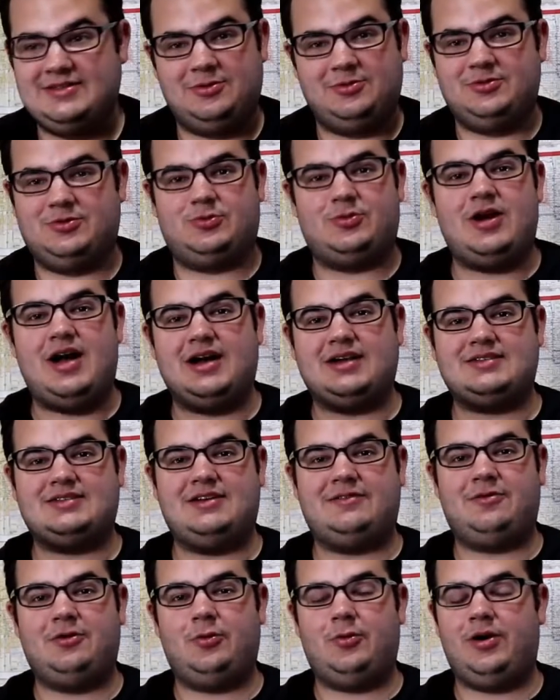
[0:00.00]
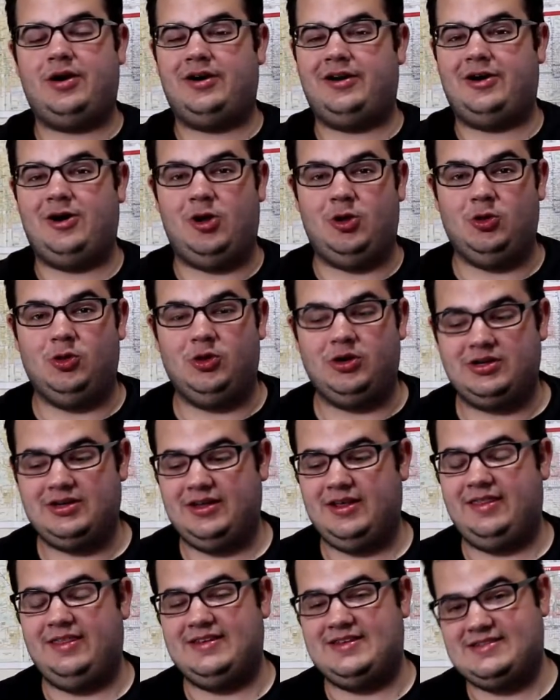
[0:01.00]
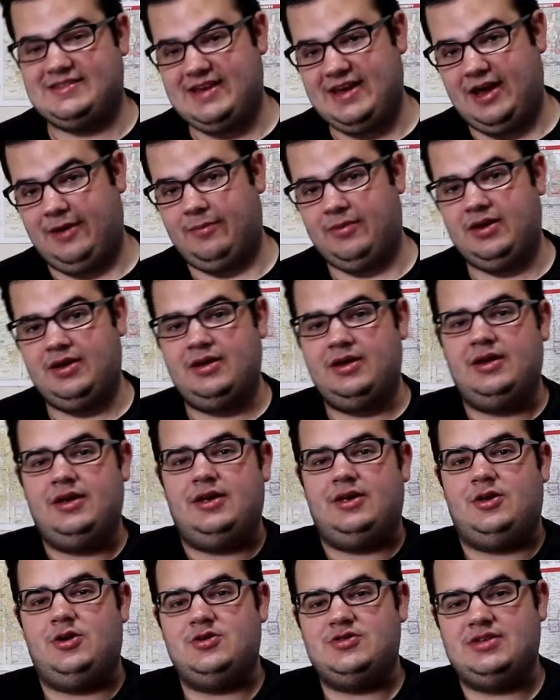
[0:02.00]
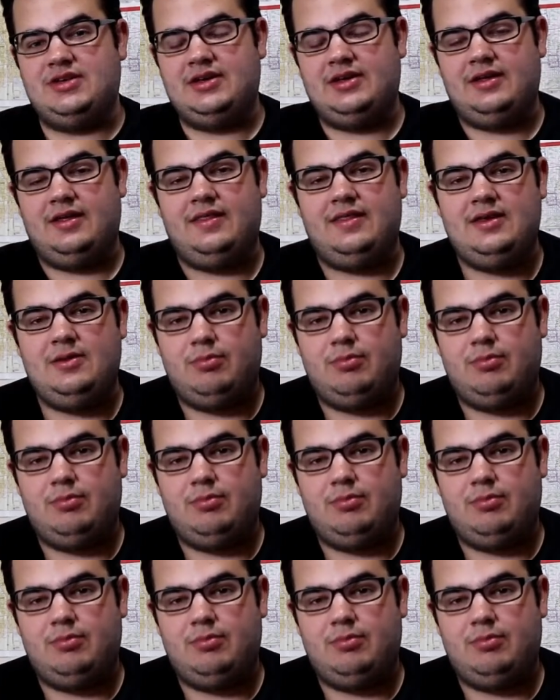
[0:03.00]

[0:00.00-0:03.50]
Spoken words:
it was rocks everywhere. It all looked the same. Using the